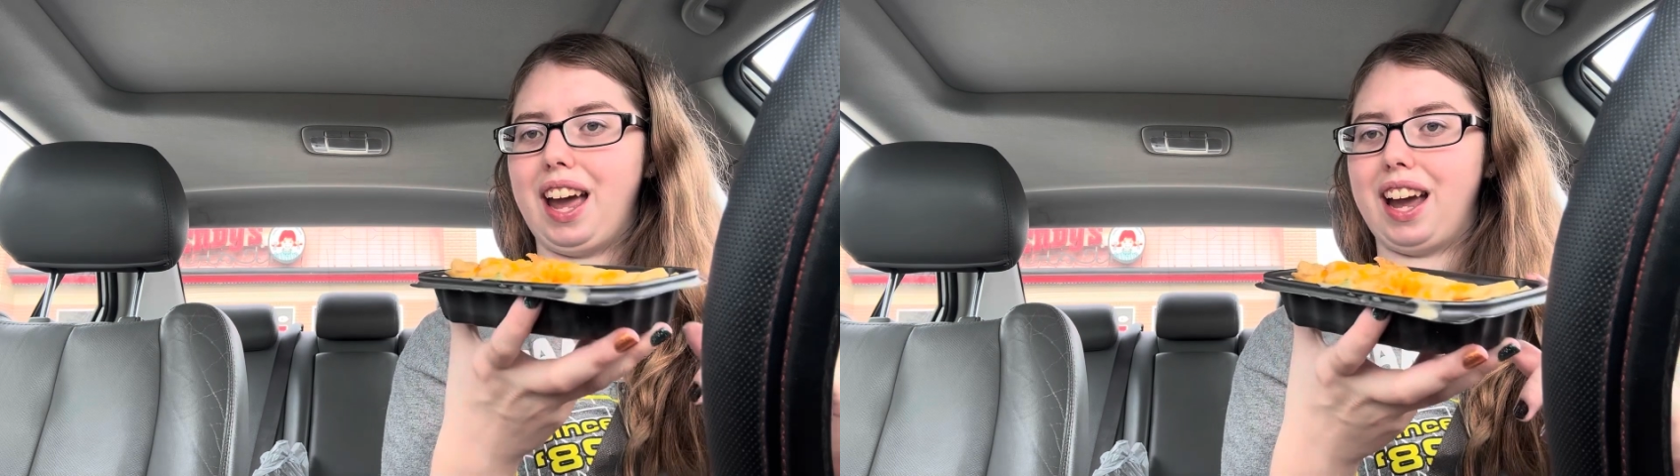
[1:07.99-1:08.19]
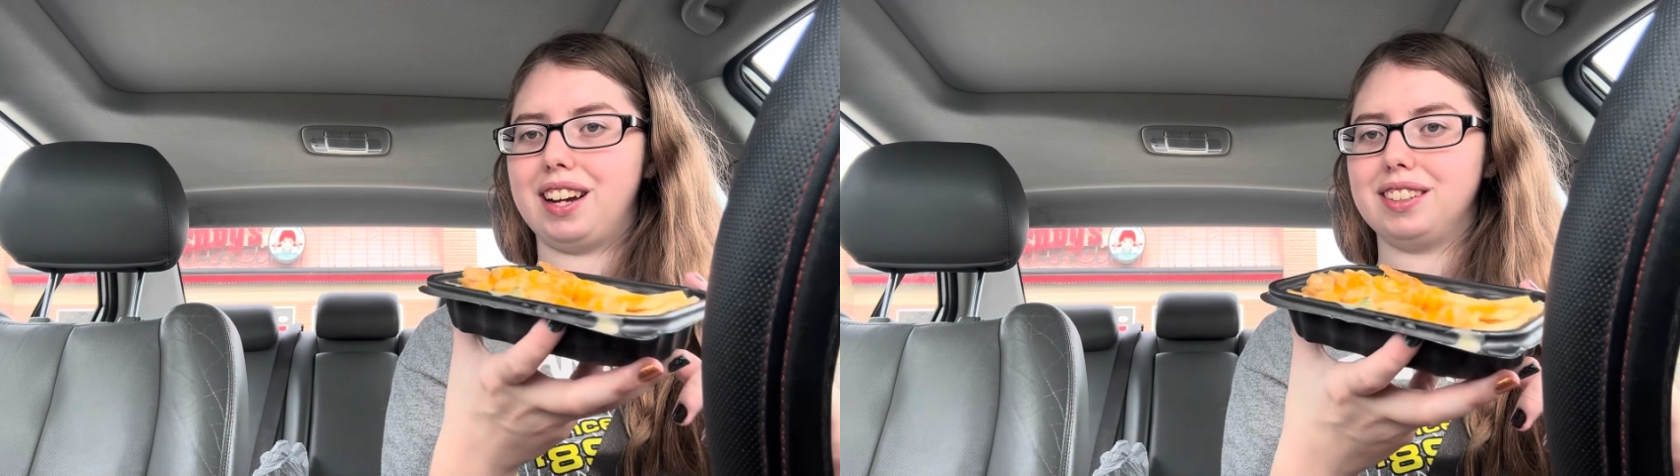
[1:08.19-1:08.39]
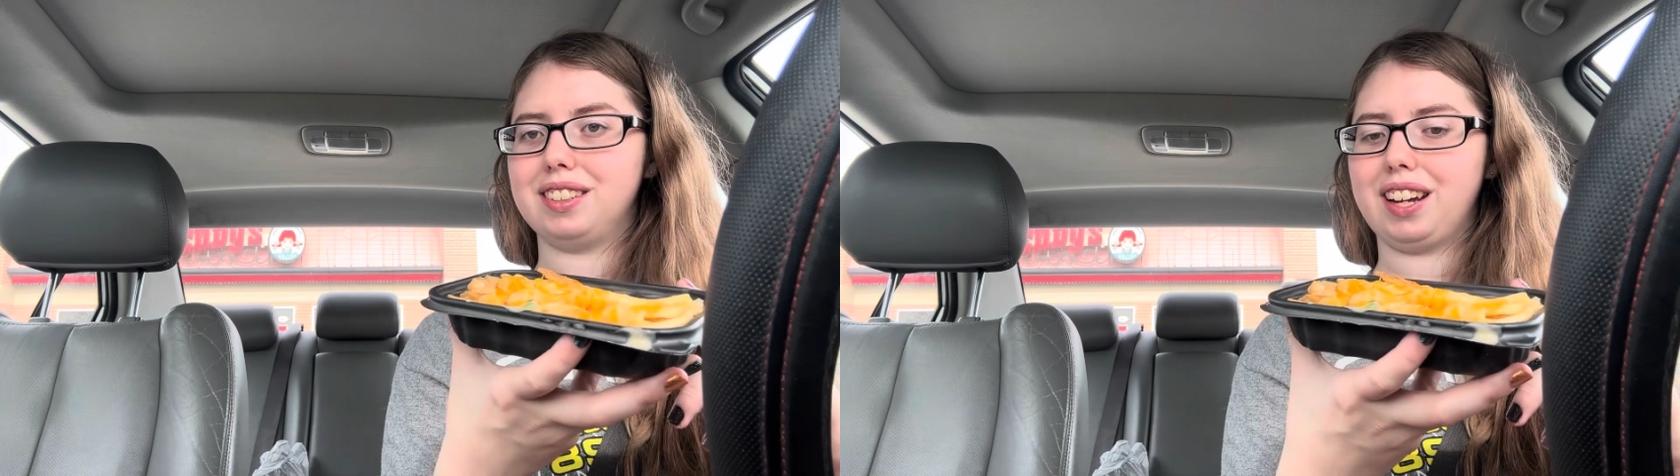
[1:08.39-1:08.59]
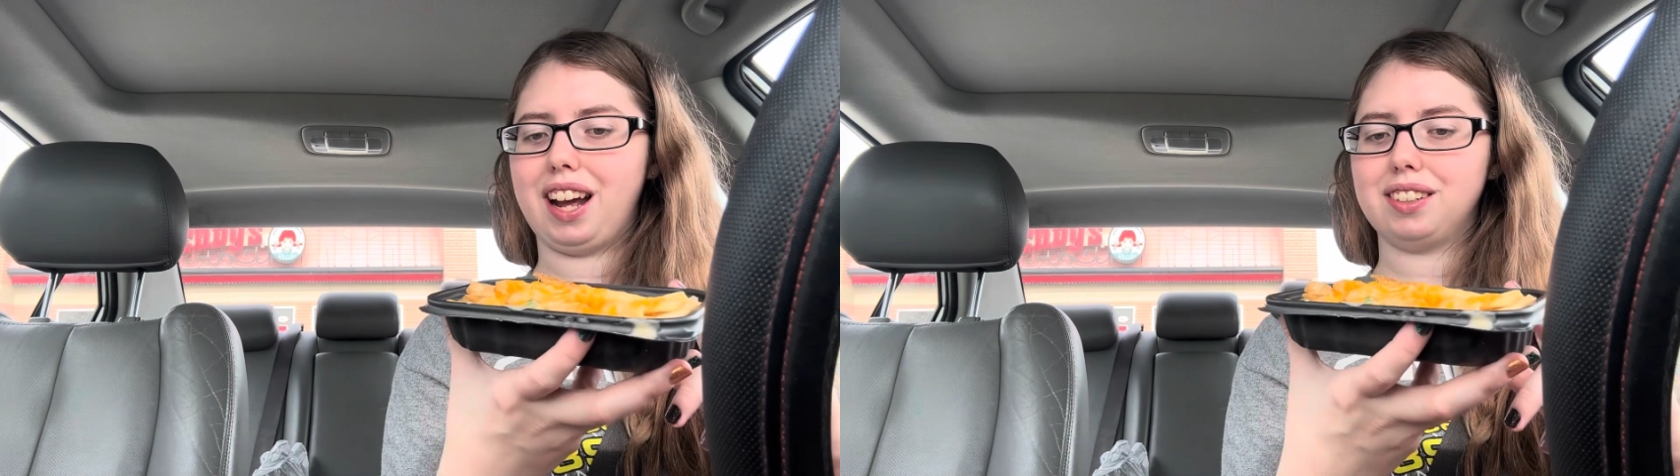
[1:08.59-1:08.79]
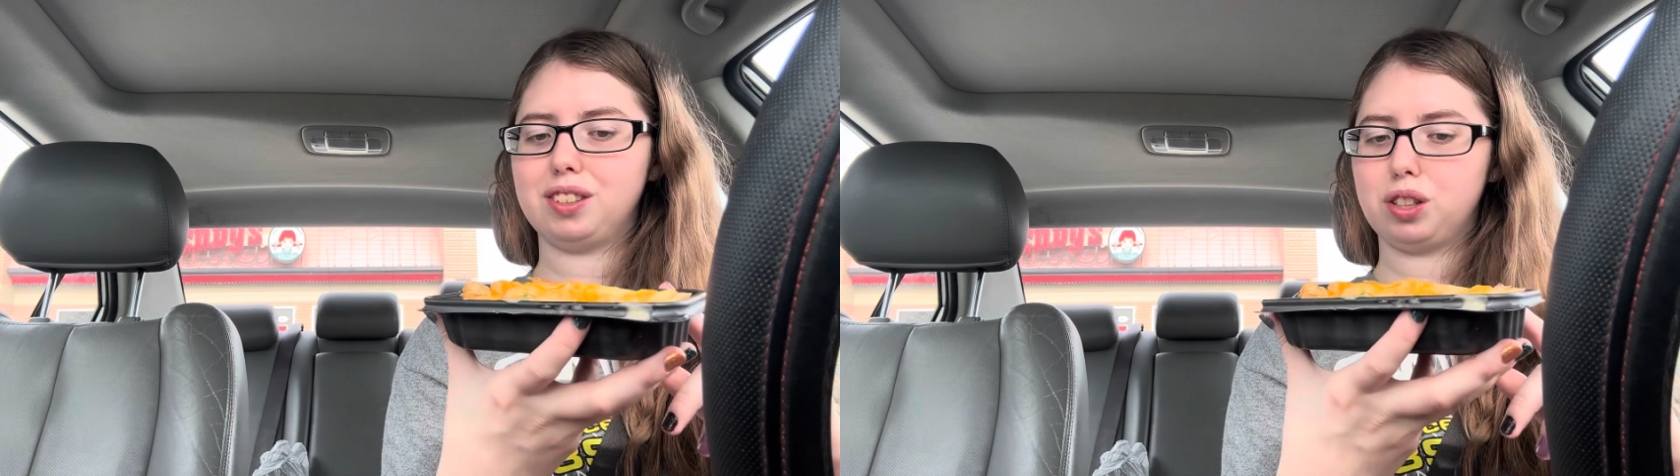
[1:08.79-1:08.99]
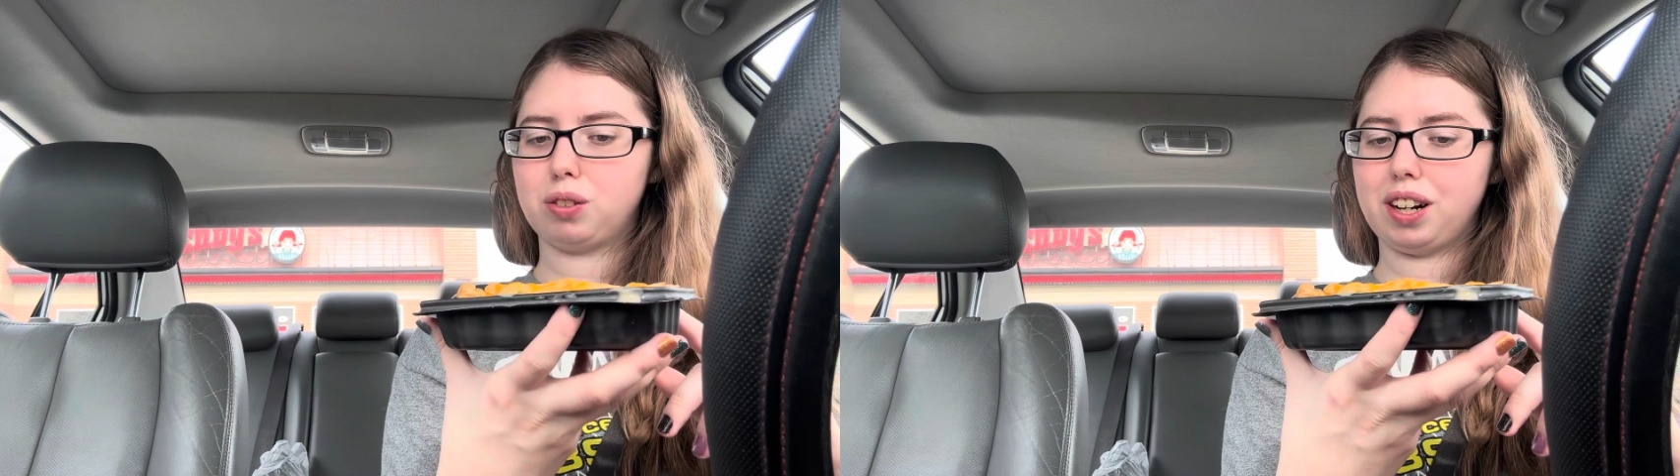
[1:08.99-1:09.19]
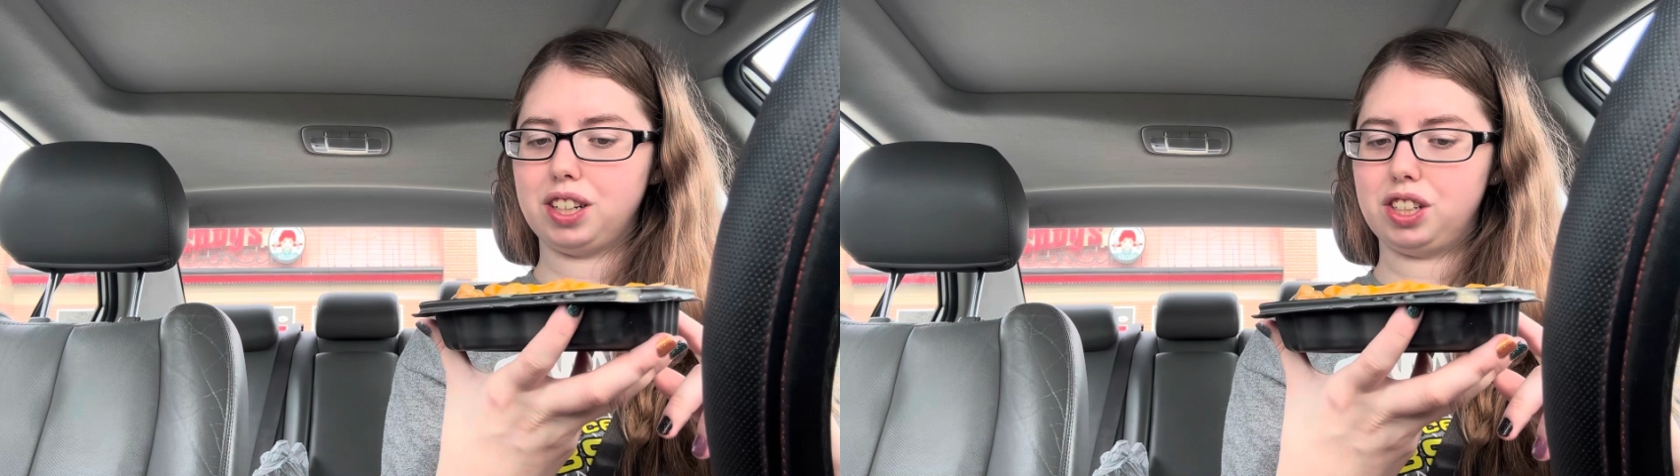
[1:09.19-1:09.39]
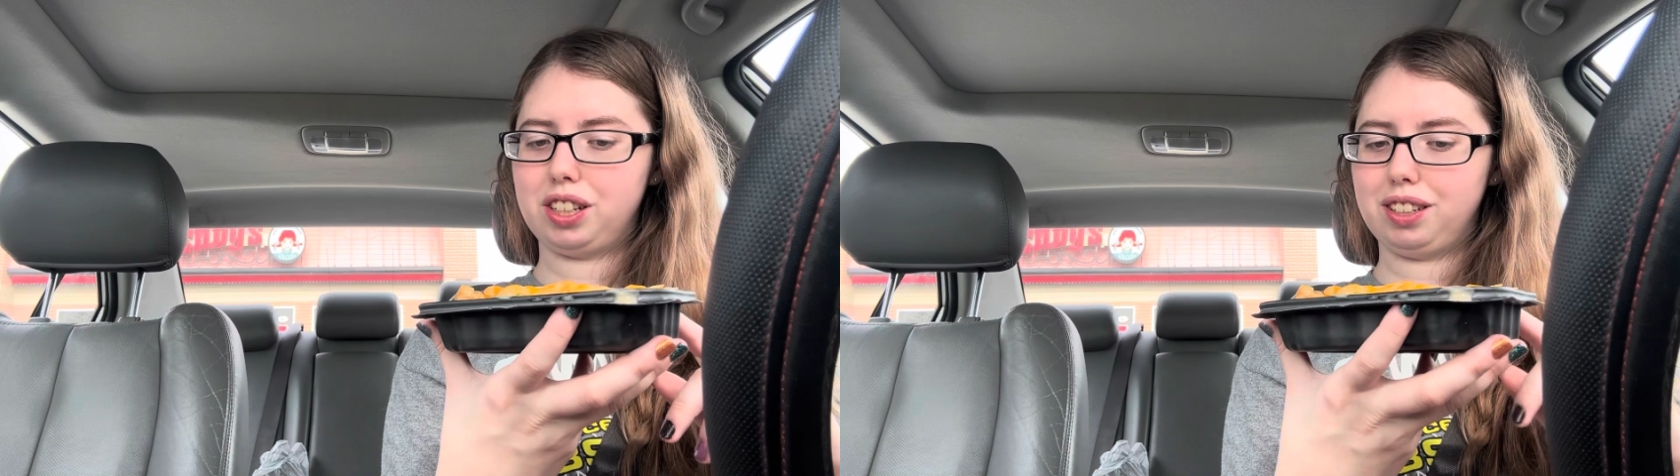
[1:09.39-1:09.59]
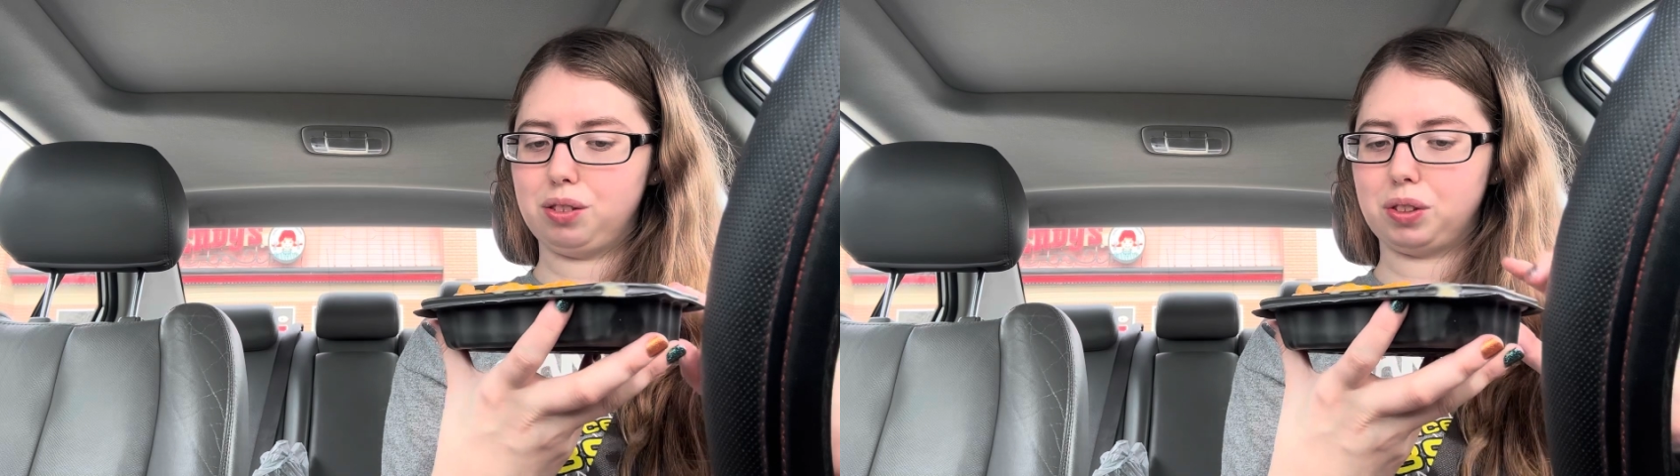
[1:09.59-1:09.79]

and it has the shredded cheese,